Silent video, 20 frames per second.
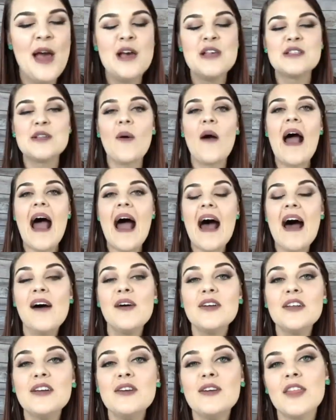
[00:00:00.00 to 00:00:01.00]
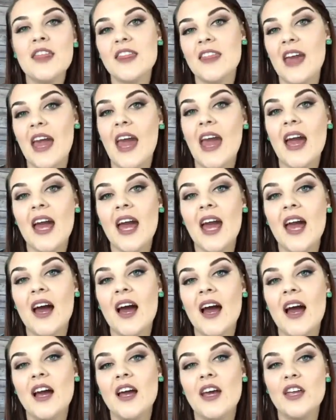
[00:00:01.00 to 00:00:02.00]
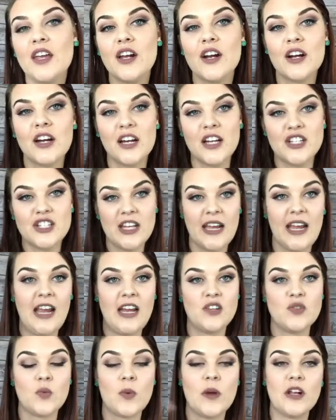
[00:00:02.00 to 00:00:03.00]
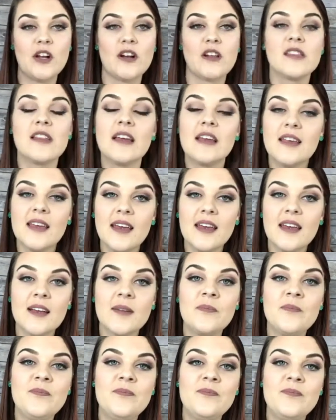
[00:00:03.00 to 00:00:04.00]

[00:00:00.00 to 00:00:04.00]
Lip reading: So how do you think you're going to change what you're thinking?